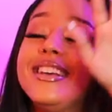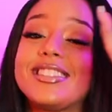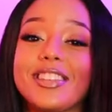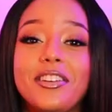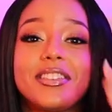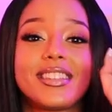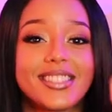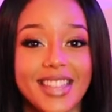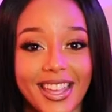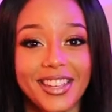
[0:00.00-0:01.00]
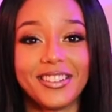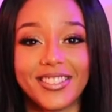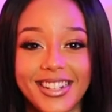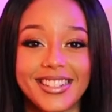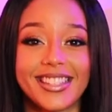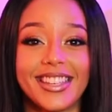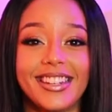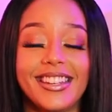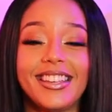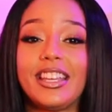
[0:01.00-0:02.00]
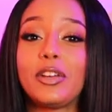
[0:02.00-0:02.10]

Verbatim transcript: So, the second reason